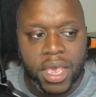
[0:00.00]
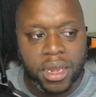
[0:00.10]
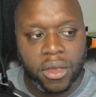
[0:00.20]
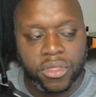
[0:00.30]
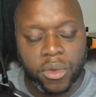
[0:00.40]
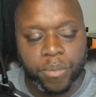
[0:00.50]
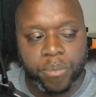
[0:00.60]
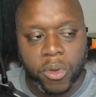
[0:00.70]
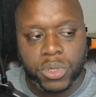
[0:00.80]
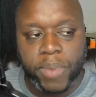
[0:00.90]
Now, the
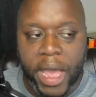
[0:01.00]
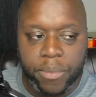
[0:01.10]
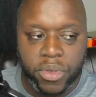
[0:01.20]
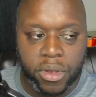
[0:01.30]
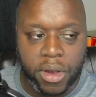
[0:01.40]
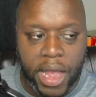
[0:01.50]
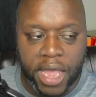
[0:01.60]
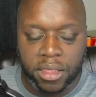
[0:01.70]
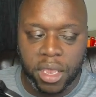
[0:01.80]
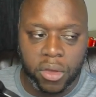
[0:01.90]
most popular
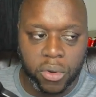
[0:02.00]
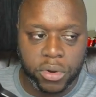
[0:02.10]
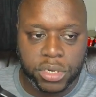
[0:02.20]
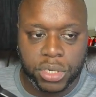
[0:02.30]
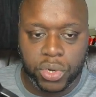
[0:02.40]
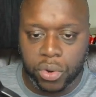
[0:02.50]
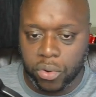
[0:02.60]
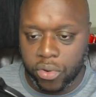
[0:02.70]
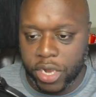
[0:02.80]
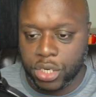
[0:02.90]
online course
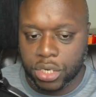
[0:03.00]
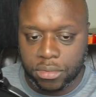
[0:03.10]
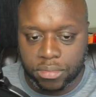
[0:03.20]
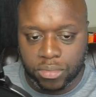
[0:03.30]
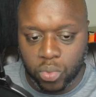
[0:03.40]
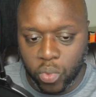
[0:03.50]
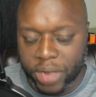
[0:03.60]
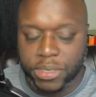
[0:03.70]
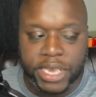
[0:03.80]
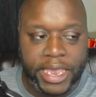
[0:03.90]
creation
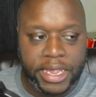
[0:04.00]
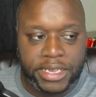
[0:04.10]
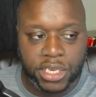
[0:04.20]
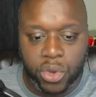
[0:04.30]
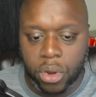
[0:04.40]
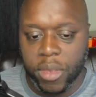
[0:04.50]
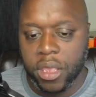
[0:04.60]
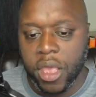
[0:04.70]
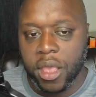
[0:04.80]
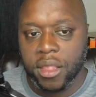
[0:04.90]
website is Udemy.
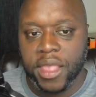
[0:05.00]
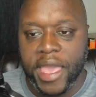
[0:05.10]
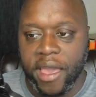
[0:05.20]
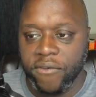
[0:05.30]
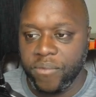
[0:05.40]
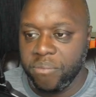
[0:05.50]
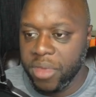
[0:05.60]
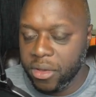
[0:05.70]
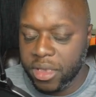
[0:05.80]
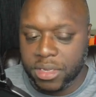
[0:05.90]
They have
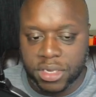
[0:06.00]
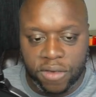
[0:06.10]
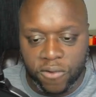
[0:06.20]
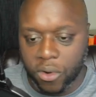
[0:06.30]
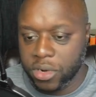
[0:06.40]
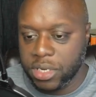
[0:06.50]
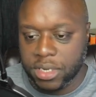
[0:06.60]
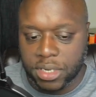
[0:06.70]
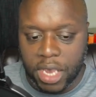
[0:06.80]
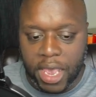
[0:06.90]
millions of
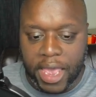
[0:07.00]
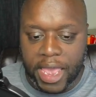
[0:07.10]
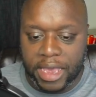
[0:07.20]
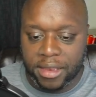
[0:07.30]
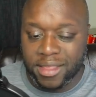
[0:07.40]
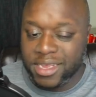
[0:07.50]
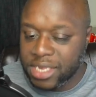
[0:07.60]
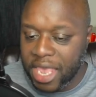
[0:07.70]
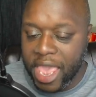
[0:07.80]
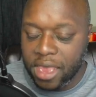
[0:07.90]
courses, and this
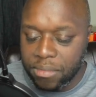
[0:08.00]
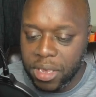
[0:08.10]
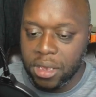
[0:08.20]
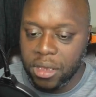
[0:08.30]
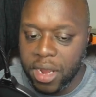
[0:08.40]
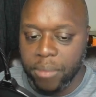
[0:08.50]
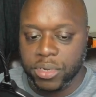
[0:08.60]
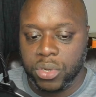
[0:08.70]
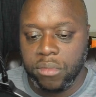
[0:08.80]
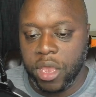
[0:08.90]
can be a good
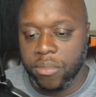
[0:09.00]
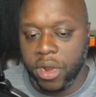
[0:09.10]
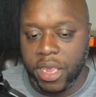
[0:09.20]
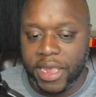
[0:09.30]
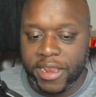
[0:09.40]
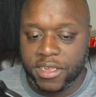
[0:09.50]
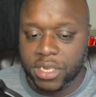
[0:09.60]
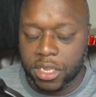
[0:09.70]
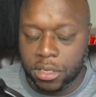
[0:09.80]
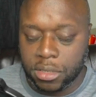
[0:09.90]
opportunity to make money. It is
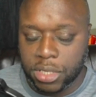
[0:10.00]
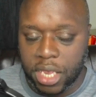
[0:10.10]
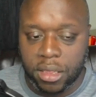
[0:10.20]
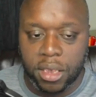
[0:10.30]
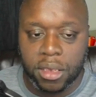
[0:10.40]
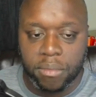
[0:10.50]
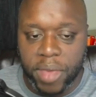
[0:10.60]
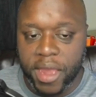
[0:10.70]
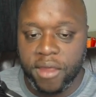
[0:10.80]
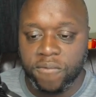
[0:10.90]
insanely
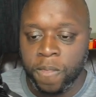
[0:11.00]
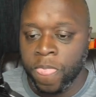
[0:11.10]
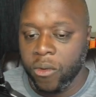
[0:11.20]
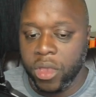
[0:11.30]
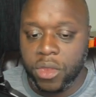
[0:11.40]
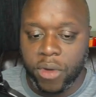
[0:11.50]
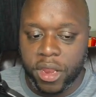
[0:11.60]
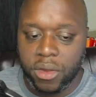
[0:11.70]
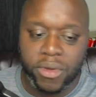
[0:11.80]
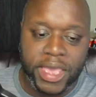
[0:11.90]
competitive. What you'd want
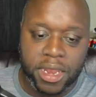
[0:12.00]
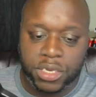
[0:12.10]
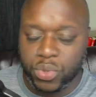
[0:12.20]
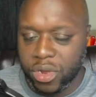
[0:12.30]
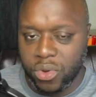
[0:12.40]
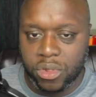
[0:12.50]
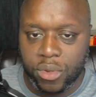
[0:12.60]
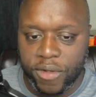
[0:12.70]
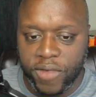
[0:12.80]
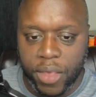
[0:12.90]
to do again is you want to do a little
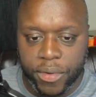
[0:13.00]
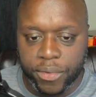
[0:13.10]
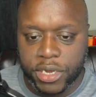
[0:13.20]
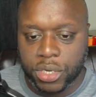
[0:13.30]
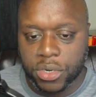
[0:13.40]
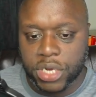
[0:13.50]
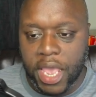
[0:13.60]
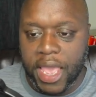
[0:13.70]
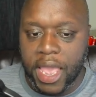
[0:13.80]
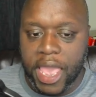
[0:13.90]
bit of keyword research.
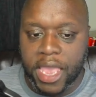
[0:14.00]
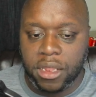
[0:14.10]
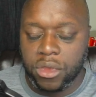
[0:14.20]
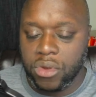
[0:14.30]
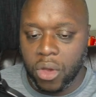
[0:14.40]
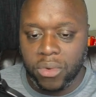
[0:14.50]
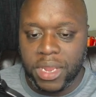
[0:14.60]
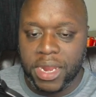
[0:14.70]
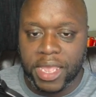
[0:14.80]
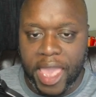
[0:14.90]
And you don't
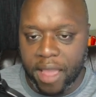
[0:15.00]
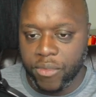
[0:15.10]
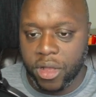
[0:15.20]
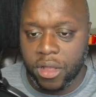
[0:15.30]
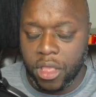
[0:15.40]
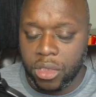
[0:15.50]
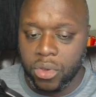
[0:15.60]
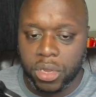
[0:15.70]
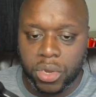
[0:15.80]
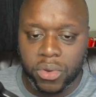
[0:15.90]
need a camera.
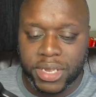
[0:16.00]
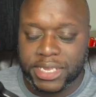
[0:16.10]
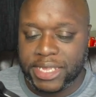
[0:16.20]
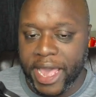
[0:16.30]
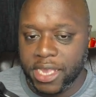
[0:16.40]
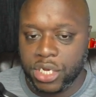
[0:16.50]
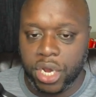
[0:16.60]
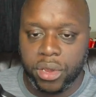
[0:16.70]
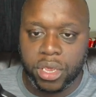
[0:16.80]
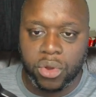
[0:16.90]
You can do a slide
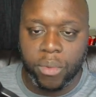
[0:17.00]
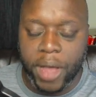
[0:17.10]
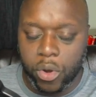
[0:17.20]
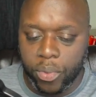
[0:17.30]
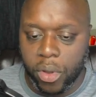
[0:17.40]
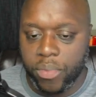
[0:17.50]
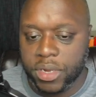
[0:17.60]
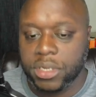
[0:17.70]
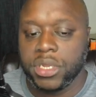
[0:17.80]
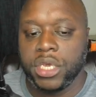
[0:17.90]
share. You can do a PowerPoint
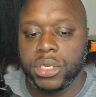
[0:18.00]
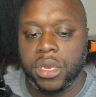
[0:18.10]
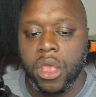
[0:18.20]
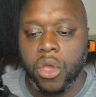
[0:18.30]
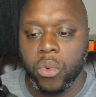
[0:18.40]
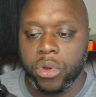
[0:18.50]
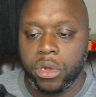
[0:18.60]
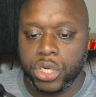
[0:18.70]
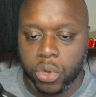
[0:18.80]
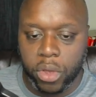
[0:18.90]
presentation where
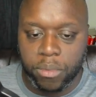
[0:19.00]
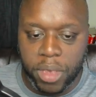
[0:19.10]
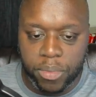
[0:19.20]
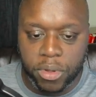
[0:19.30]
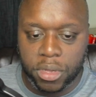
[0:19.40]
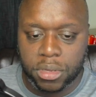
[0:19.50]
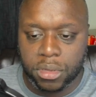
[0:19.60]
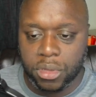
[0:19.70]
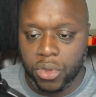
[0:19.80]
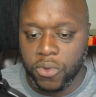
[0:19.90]
you're showing people
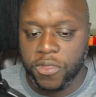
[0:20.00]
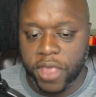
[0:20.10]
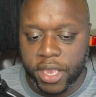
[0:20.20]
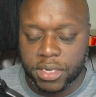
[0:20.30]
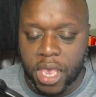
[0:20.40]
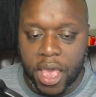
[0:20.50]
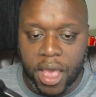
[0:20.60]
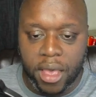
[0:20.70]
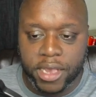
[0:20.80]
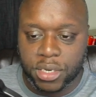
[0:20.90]
new things.
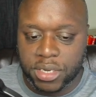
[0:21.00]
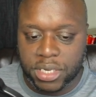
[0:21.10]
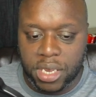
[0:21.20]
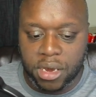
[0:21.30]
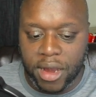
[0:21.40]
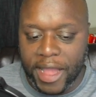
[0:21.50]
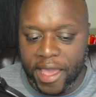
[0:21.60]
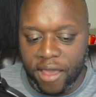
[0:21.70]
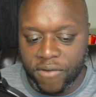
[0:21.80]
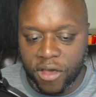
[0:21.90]
As you can see here, I
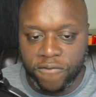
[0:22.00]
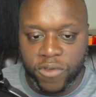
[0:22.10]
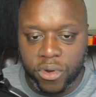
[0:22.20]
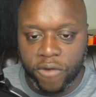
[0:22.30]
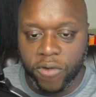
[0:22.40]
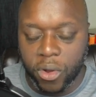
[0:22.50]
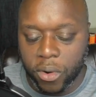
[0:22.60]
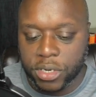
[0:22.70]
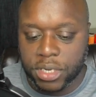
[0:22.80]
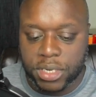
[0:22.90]
have a few different
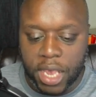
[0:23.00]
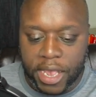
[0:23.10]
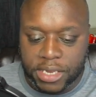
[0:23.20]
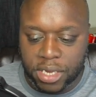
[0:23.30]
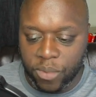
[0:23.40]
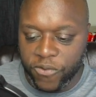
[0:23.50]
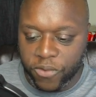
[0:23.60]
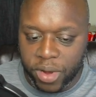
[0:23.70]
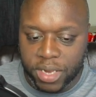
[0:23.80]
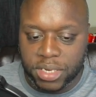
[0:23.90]
courses, some
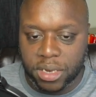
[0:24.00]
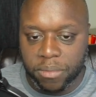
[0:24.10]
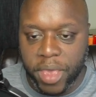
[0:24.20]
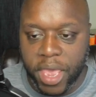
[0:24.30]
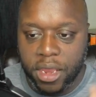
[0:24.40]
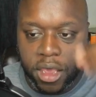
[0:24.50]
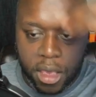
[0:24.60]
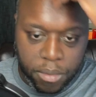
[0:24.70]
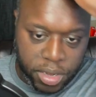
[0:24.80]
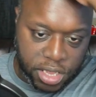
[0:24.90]
free, some paid,
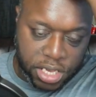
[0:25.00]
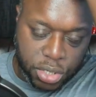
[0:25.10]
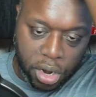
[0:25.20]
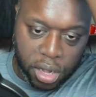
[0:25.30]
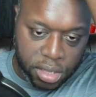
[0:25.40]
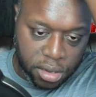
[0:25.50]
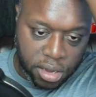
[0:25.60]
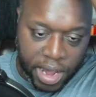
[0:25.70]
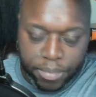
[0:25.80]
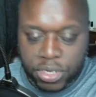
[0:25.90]
but these are all
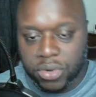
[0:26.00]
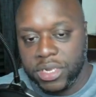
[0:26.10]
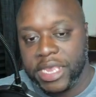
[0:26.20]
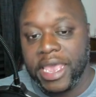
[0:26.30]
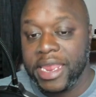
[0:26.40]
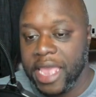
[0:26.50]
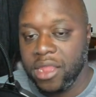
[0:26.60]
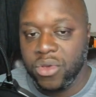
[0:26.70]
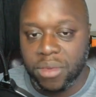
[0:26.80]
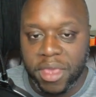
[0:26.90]
good opportunities. And
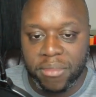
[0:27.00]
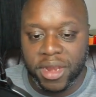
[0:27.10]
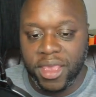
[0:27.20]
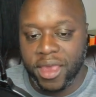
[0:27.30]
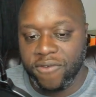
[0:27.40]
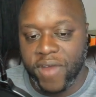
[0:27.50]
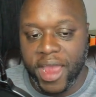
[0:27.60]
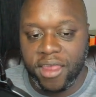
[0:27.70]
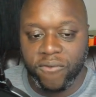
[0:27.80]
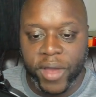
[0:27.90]
again, you can make money in a
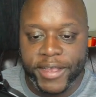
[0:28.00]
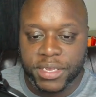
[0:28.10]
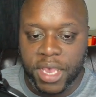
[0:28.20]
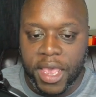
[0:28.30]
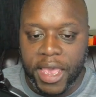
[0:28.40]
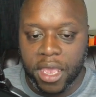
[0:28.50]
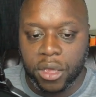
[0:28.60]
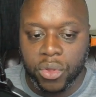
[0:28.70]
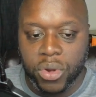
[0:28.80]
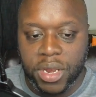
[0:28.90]
variety of ways.
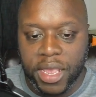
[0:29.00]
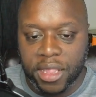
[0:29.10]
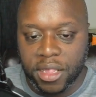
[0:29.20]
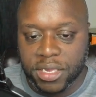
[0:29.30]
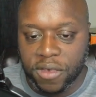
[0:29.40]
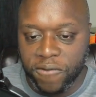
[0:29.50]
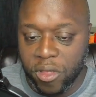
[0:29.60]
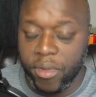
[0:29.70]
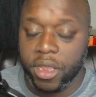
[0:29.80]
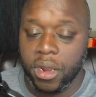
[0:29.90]
Included in this
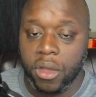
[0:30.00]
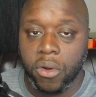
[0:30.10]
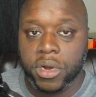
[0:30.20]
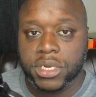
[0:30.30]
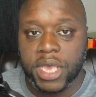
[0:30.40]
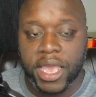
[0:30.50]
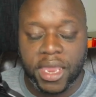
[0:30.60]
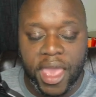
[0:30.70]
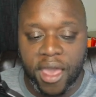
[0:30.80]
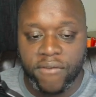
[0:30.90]
affiliate marketing course, I
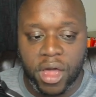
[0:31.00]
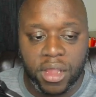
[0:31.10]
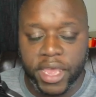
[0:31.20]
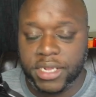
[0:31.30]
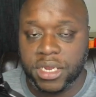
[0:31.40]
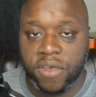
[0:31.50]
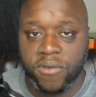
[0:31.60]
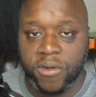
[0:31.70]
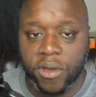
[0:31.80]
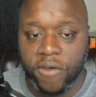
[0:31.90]
can have a link to
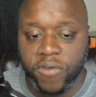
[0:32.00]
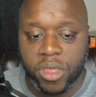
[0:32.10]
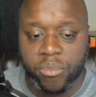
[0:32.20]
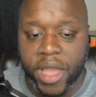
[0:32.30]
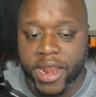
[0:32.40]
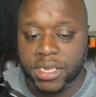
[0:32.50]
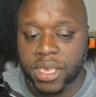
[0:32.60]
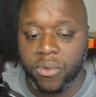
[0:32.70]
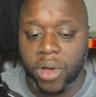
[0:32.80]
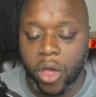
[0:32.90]
different affiliate products
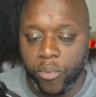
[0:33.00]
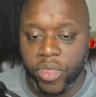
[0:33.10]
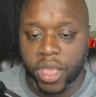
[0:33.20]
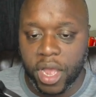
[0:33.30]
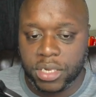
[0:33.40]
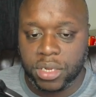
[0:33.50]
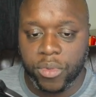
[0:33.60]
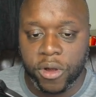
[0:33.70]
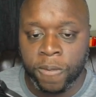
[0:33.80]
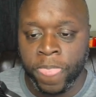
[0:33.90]
that will help the
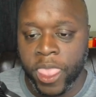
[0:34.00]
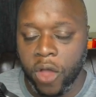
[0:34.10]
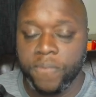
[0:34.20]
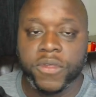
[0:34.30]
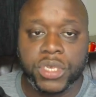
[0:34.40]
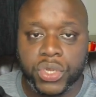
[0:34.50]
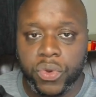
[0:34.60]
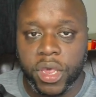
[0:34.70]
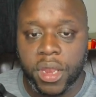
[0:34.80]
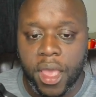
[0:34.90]
customer, help the
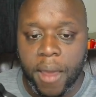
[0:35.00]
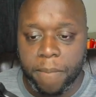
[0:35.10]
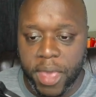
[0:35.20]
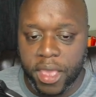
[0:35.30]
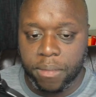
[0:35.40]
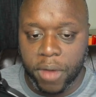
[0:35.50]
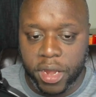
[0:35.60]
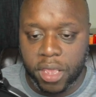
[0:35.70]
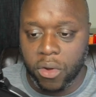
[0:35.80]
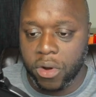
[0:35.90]
student make
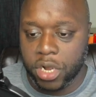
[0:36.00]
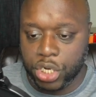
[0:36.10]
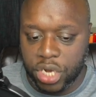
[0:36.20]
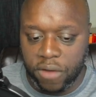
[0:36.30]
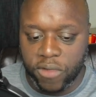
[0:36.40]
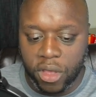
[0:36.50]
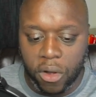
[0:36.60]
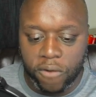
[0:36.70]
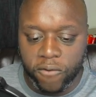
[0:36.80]
money or achieve the goal.